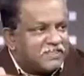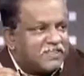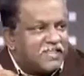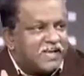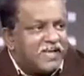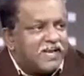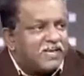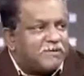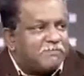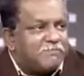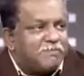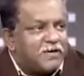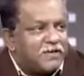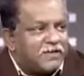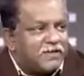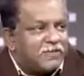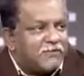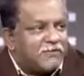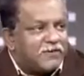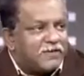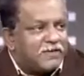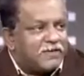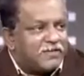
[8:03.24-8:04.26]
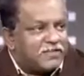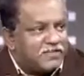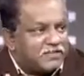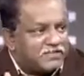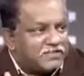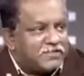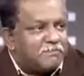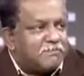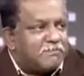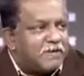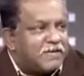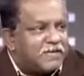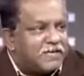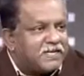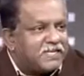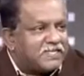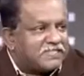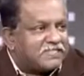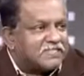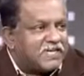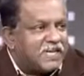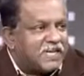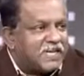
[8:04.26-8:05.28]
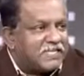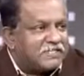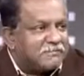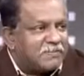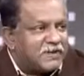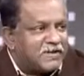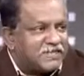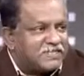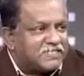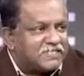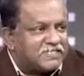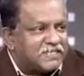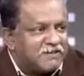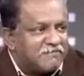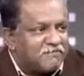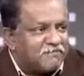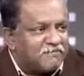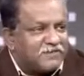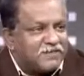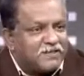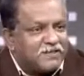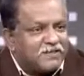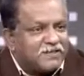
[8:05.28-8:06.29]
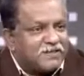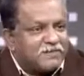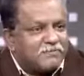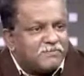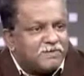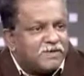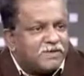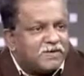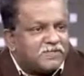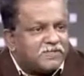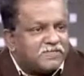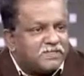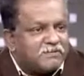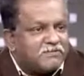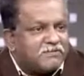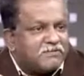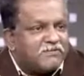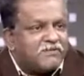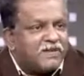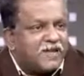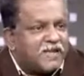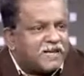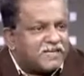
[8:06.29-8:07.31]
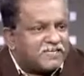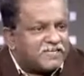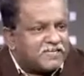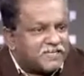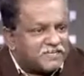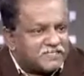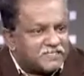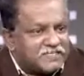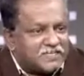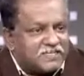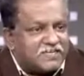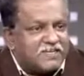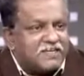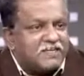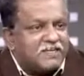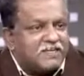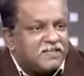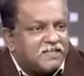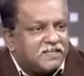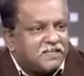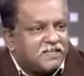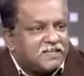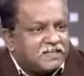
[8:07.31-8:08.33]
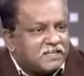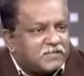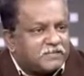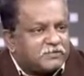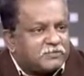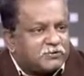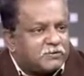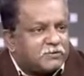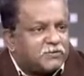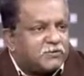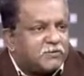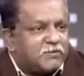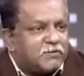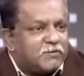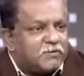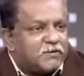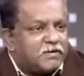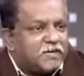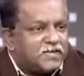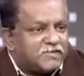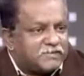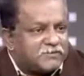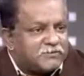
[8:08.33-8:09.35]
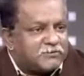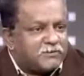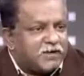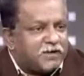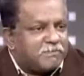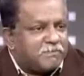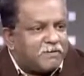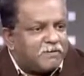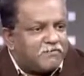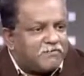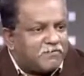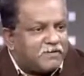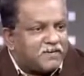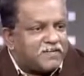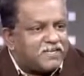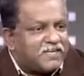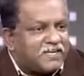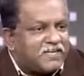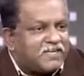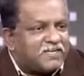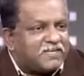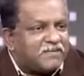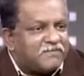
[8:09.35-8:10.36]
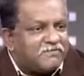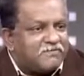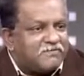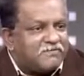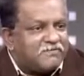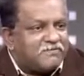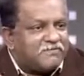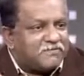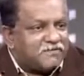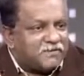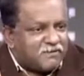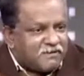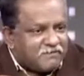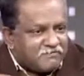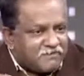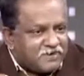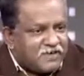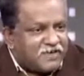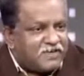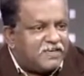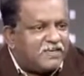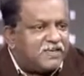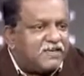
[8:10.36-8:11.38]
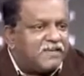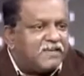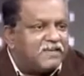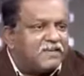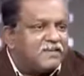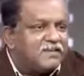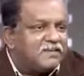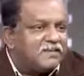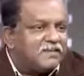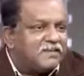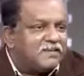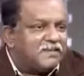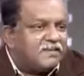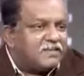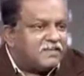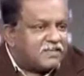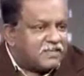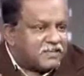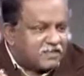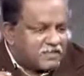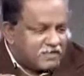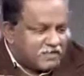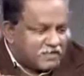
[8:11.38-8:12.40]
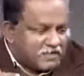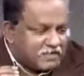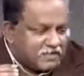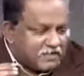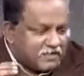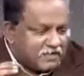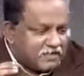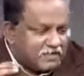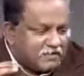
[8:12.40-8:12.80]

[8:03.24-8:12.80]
that particular is the biggest challenge by itself, because of the fact that switchover has to happen. For that we need the